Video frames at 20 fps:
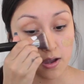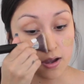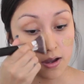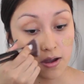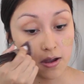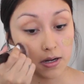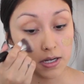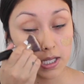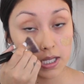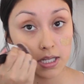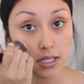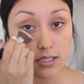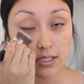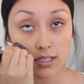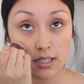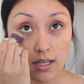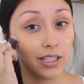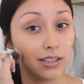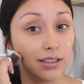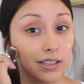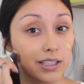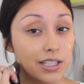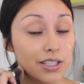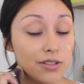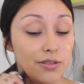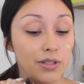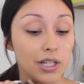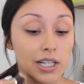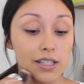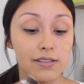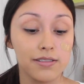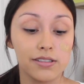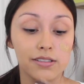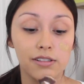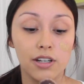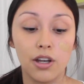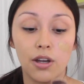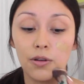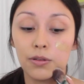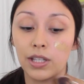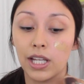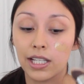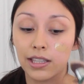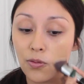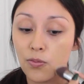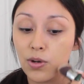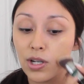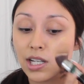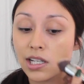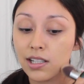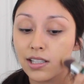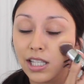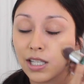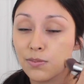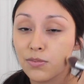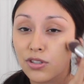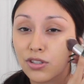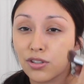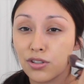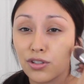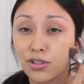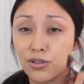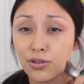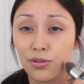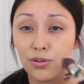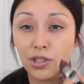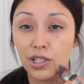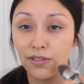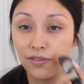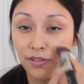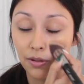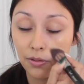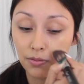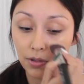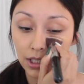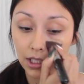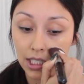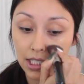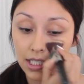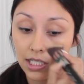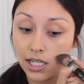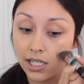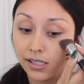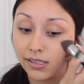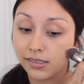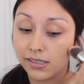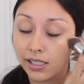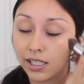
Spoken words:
on it and let you guys know like what it claims to do and if it really does,